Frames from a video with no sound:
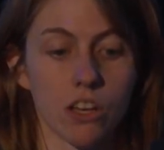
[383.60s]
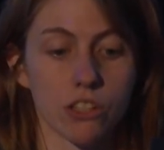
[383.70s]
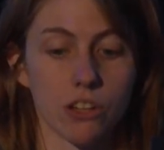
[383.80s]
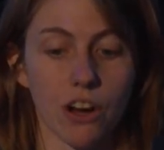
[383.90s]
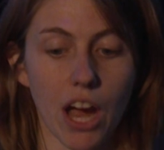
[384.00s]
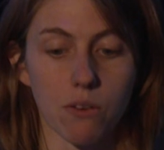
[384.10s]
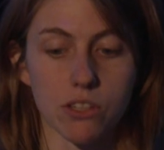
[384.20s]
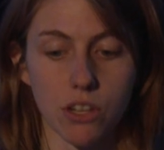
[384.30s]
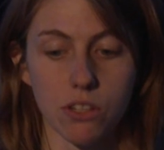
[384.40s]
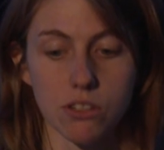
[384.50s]
So our
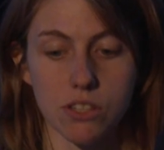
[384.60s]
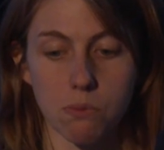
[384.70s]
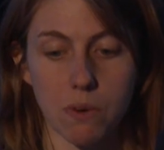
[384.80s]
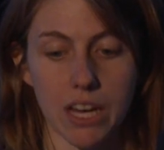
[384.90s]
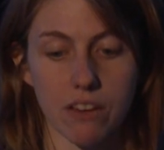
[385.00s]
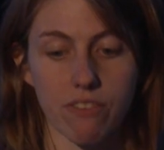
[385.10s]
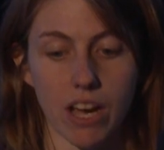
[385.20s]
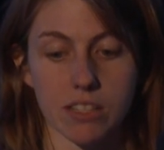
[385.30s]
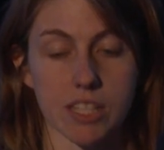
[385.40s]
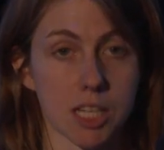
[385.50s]
results, we
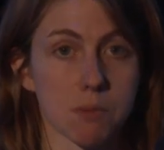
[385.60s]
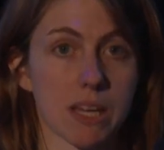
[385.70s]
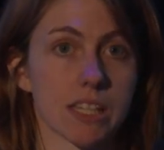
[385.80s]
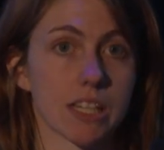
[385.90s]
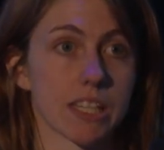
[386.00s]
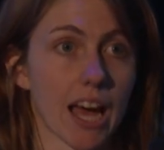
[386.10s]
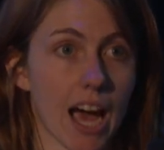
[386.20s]
found 6 species that